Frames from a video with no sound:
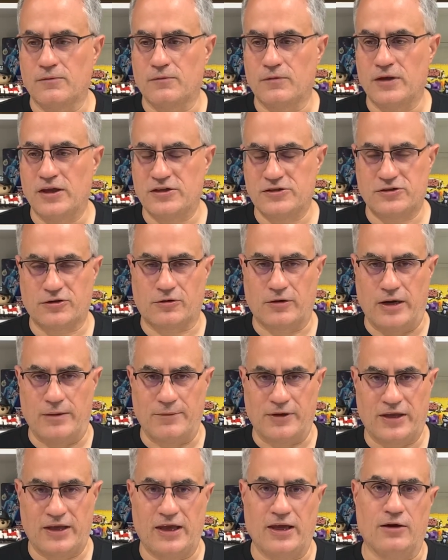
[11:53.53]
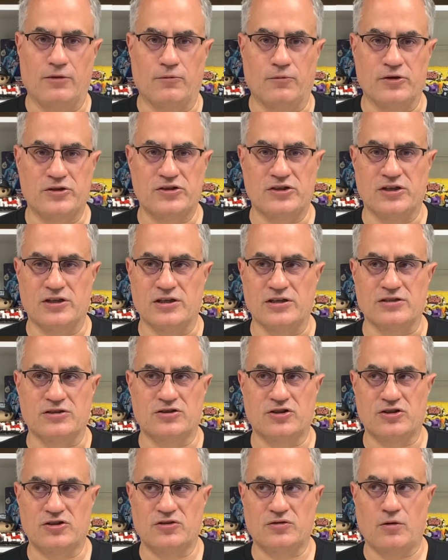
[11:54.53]
Instagram account, which is
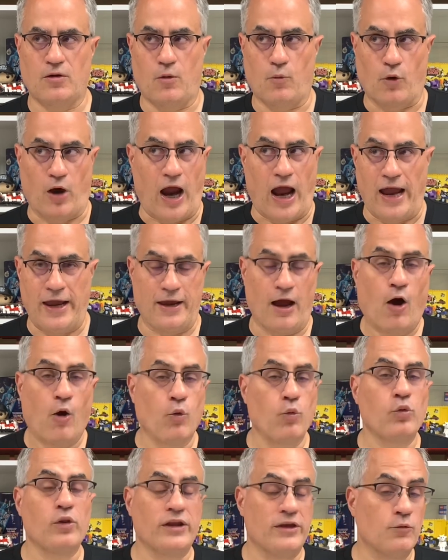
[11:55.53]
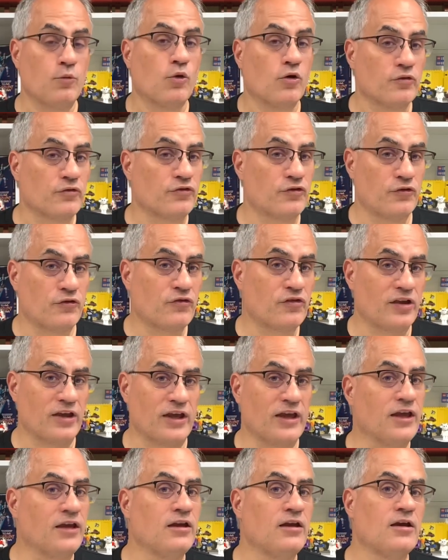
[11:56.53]
just where I only want to
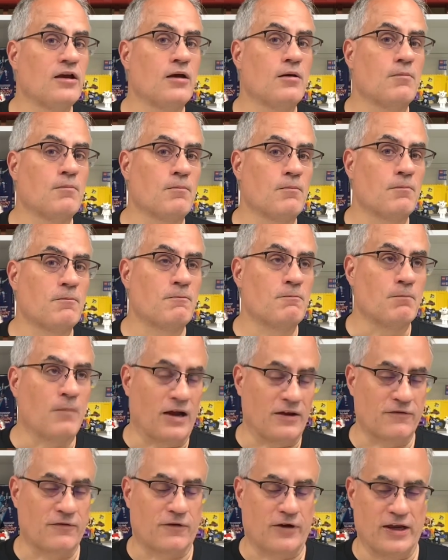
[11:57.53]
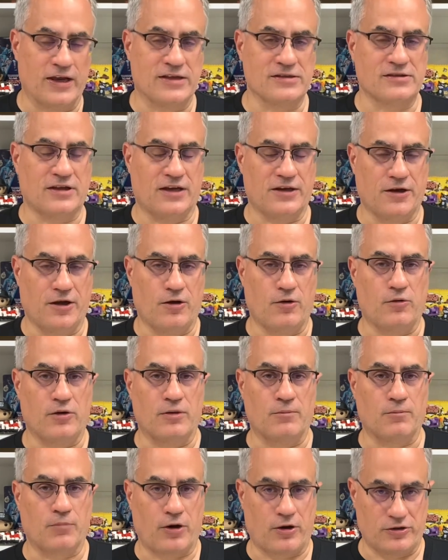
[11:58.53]
see my friends I know
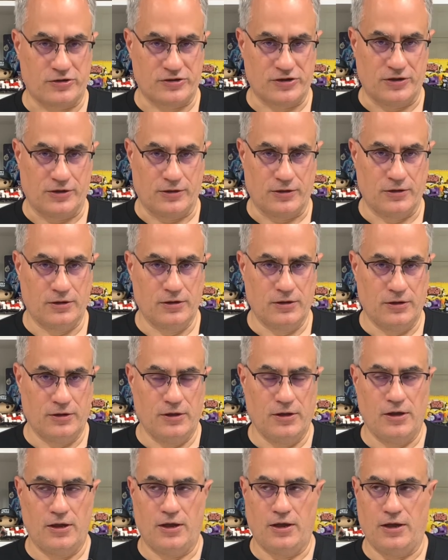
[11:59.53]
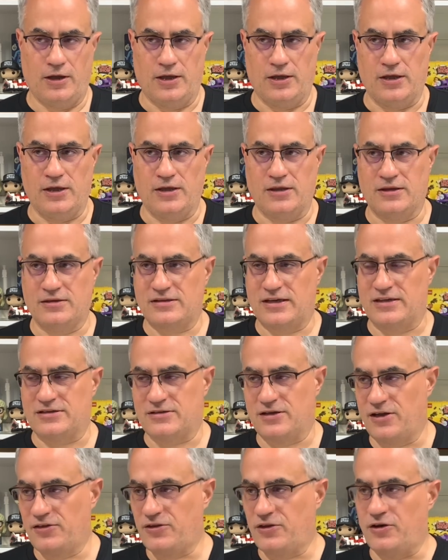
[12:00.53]
in person. And this has
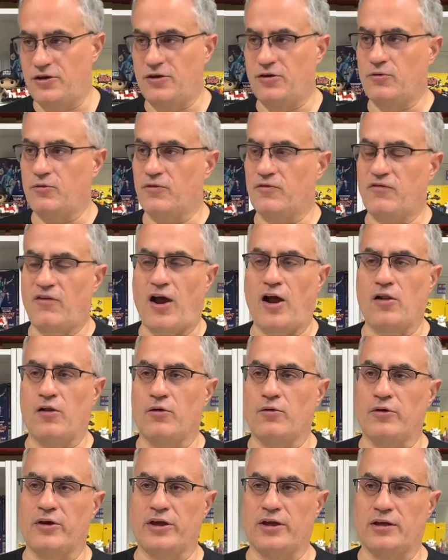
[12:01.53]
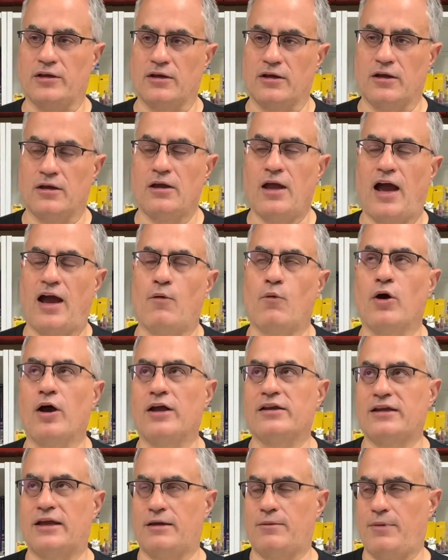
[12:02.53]
nothing to do with following. Well, I
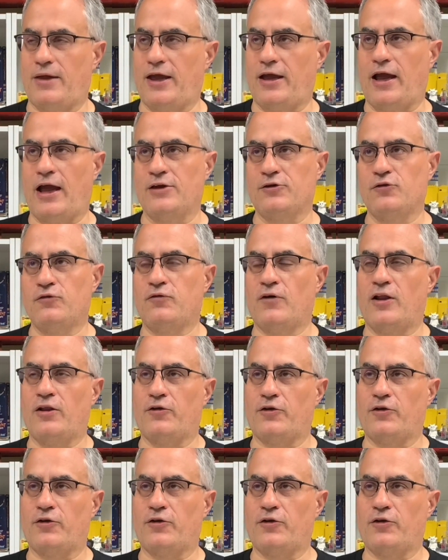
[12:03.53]
take it back. I do follow